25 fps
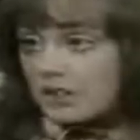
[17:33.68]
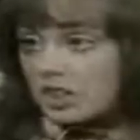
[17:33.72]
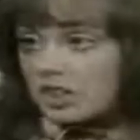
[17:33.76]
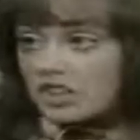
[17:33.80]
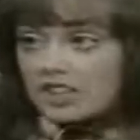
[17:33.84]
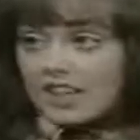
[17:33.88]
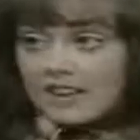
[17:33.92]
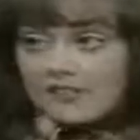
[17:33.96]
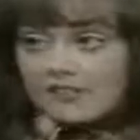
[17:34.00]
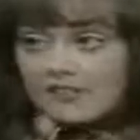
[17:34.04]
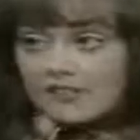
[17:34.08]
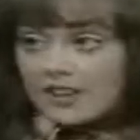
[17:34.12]

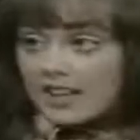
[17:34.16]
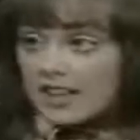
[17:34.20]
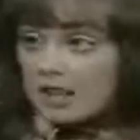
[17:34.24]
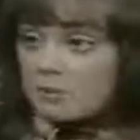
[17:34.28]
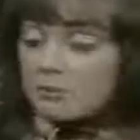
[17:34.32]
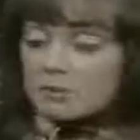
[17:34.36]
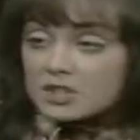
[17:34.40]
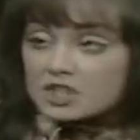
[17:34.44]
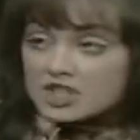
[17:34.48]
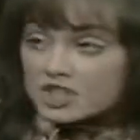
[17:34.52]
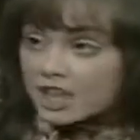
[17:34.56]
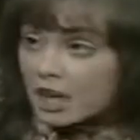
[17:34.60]
Geoffrey, you
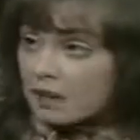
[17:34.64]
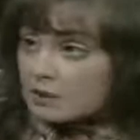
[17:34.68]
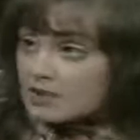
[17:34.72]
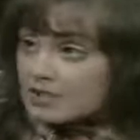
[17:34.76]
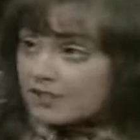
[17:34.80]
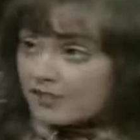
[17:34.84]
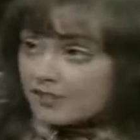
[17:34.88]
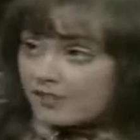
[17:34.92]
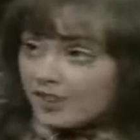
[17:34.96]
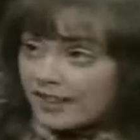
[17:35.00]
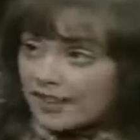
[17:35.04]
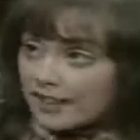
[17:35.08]
must go
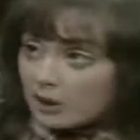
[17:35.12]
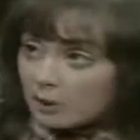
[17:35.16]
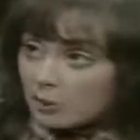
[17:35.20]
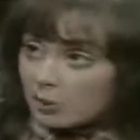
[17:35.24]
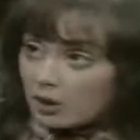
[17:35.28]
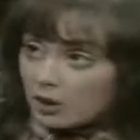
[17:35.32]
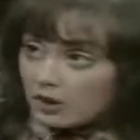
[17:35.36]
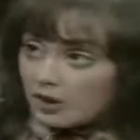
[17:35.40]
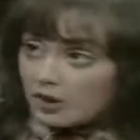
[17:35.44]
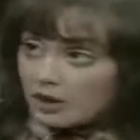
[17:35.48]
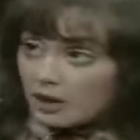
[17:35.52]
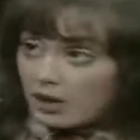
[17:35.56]
to
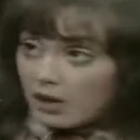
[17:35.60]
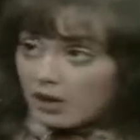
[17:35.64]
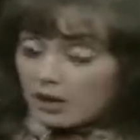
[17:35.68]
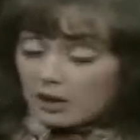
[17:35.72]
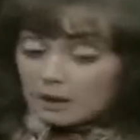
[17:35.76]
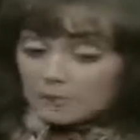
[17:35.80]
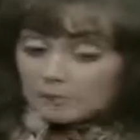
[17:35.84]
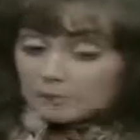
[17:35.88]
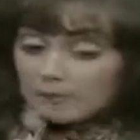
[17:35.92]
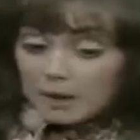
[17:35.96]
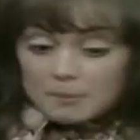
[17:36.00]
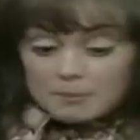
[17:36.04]
Fleetwood.
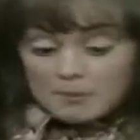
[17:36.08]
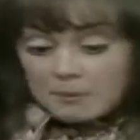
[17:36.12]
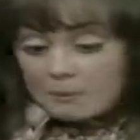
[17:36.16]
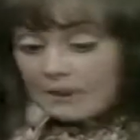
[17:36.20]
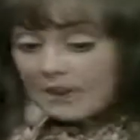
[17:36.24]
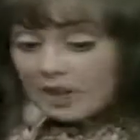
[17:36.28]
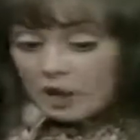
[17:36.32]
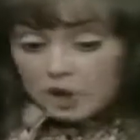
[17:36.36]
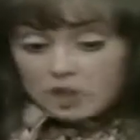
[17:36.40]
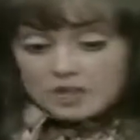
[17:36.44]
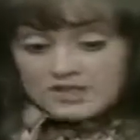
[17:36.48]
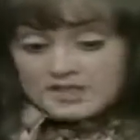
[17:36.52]
I mean,
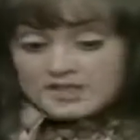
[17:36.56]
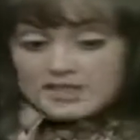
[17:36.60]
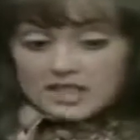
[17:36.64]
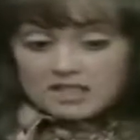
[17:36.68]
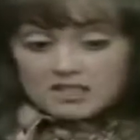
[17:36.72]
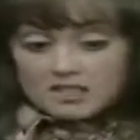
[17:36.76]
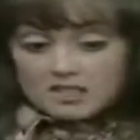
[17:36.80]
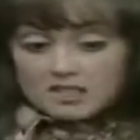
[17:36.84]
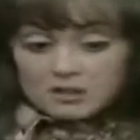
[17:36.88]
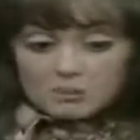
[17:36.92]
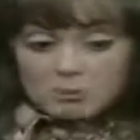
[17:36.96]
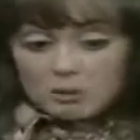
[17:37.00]
when all's said
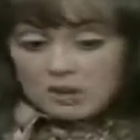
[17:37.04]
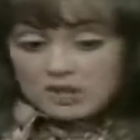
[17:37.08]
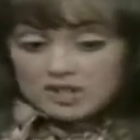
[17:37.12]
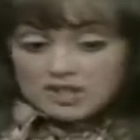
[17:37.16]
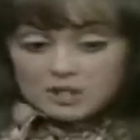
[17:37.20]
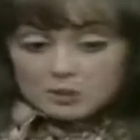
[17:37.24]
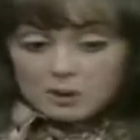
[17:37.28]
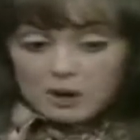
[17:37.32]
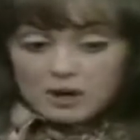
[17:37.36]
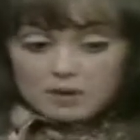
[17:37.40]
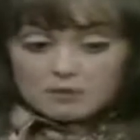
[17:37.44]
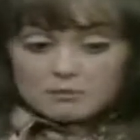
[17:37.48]
and done, what's
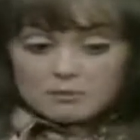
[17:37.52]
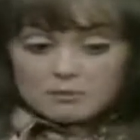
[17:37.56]
12